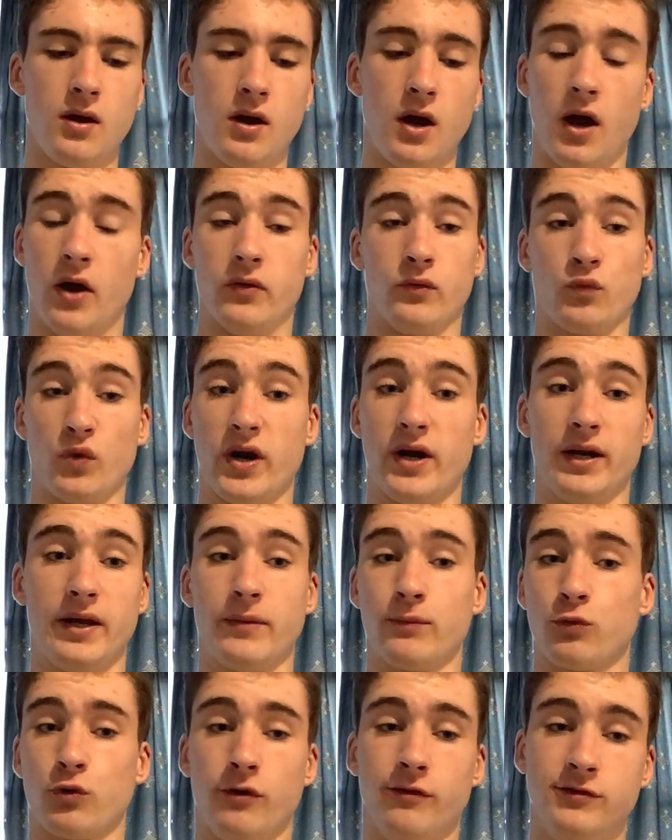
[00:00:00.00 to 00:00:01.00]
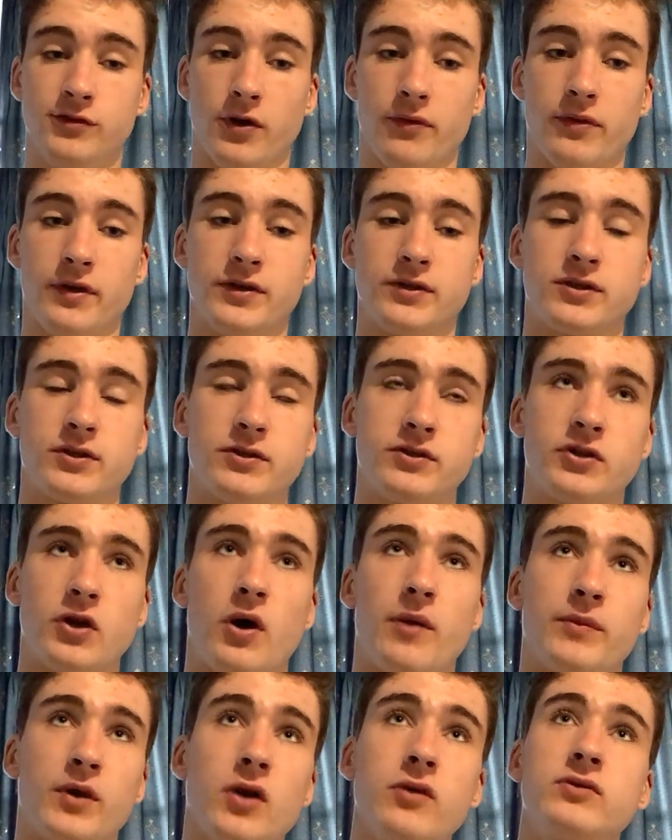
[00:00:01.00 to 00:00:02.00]
Herne really improves on this. So
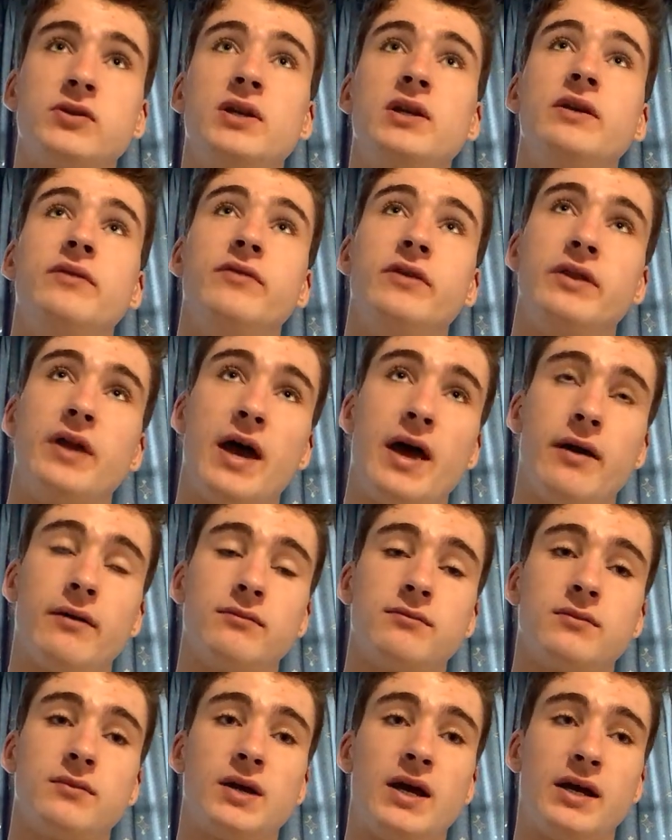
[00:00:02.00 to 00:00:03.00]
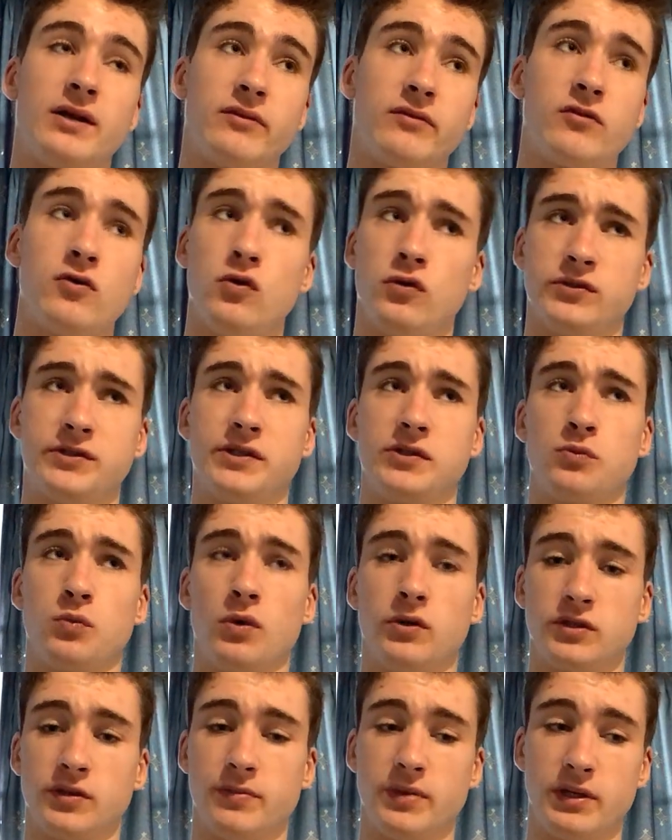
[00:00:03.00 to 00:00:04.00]
I'm going to leave it there. And of course, this
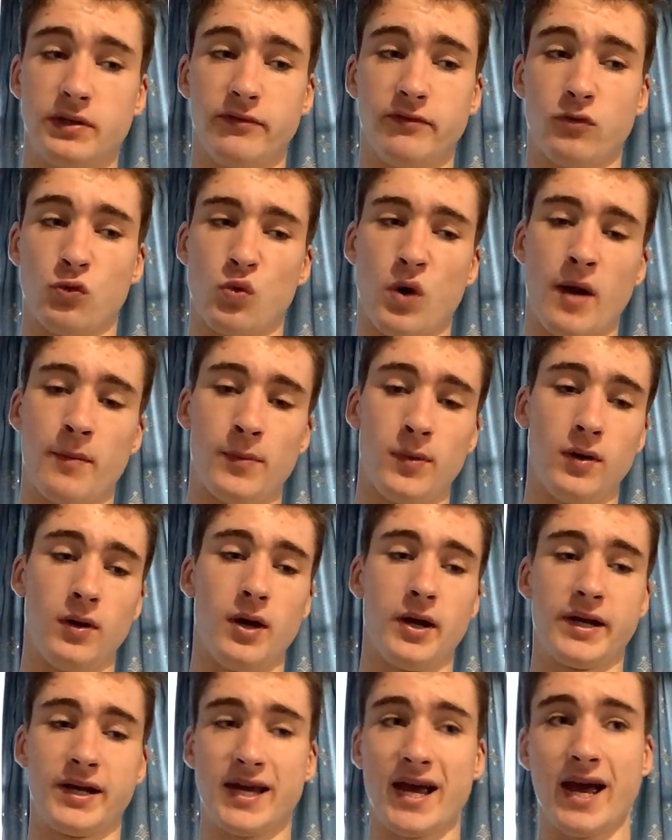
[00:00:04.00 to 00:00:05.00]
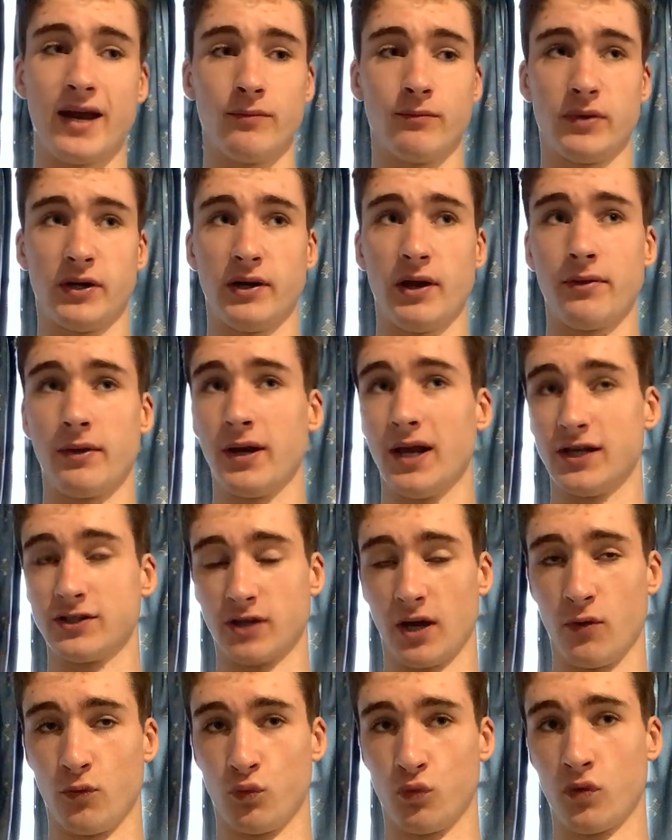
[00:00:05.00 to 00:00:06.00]
was a bit of a ramble again, but nonetheless,
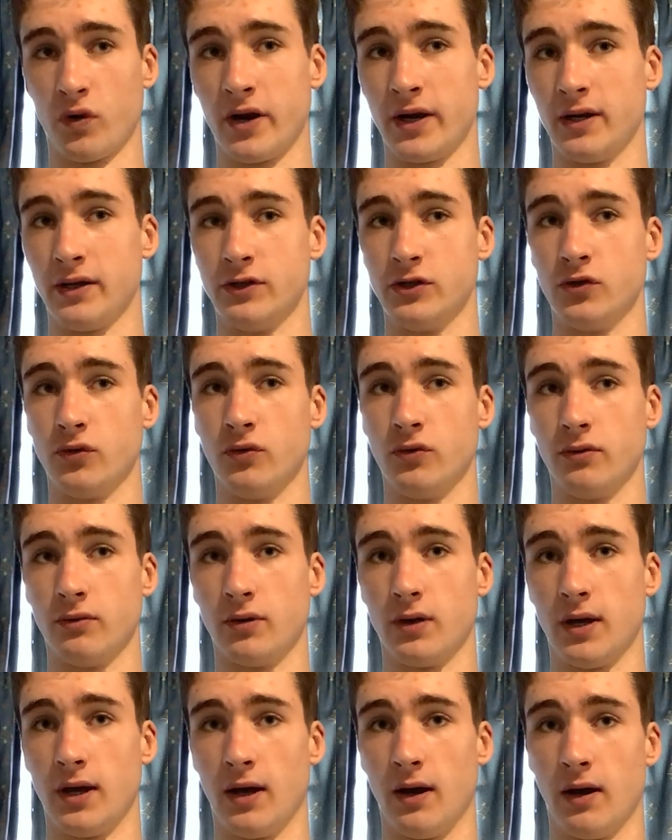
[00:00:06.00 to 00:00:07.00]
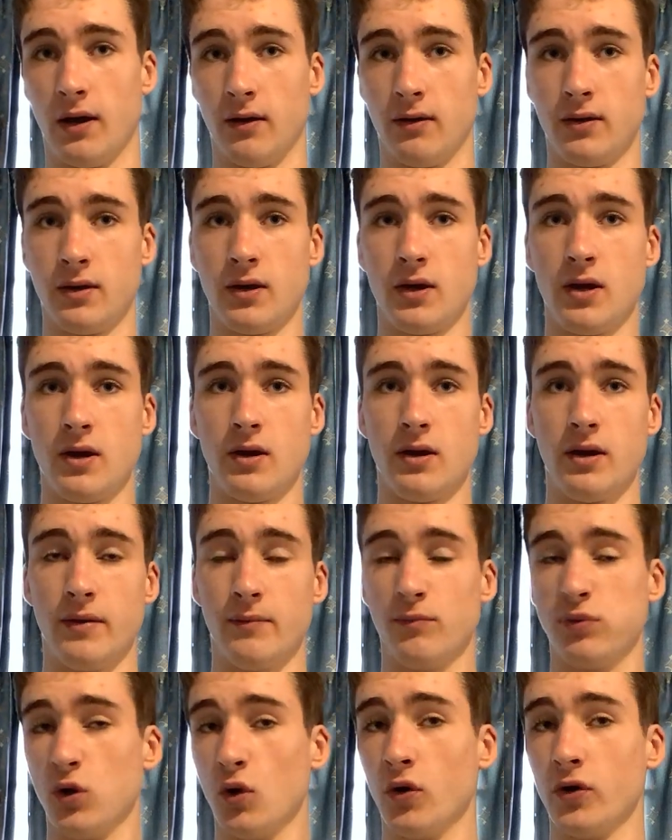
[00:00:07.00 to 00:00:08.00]
I really do
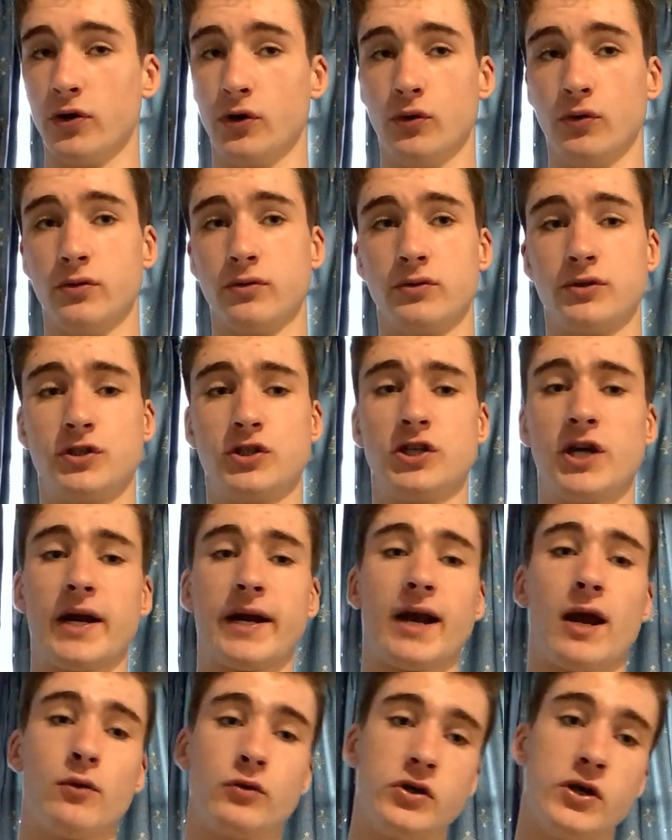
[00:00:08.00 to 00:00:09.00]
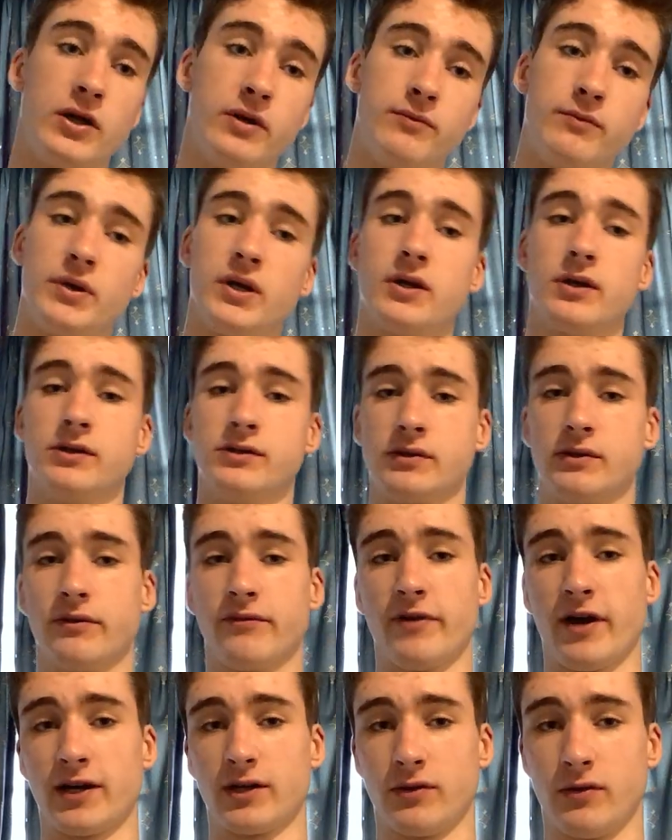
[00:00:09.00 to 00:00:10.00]
implore you to check out Herne, because the
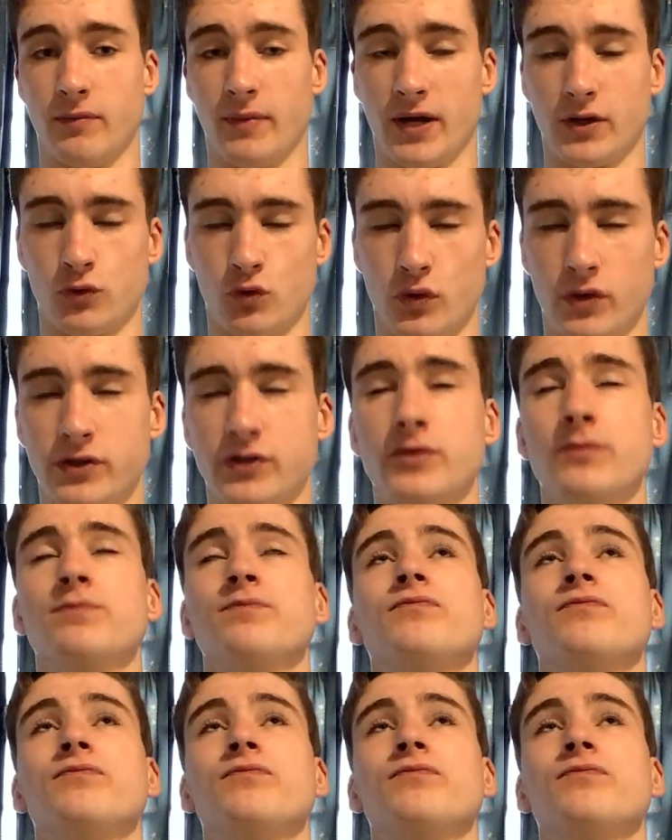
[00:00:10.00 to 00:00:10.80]
fact of the matter is,